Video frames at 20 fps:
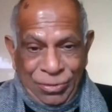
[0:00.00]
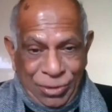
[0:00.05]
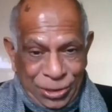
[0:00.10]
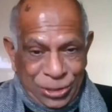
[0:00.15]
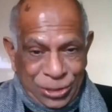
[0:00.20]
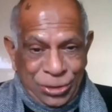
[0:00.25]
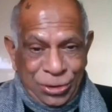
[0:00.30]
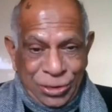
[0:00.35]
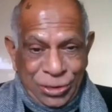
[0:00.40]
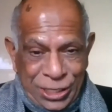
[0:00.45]

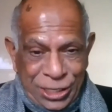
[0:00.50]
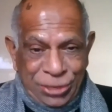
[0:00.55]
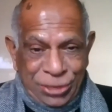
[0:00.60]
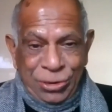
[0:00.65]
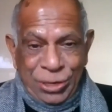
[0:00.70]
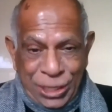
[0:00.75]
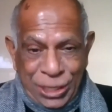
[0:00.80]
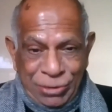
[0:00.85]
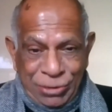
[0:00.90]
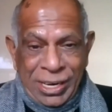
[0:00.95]
for
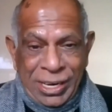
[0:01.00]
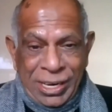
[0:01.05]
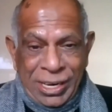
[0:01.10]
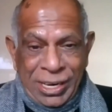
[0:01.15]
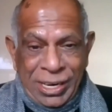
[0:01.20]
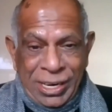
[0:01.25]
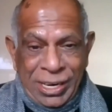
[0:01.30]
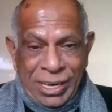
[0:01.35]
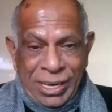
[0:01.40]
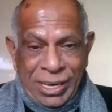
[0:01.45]
2021
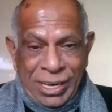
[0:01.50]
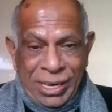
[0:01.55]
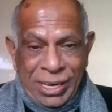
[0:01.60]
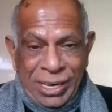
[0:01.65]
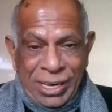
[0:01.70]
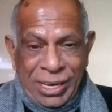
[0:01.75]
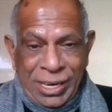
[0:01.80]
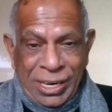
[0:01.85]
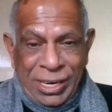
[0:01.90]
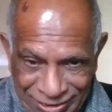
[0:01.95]
and
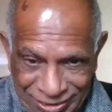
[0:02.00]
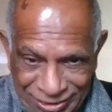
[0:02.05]
beyond.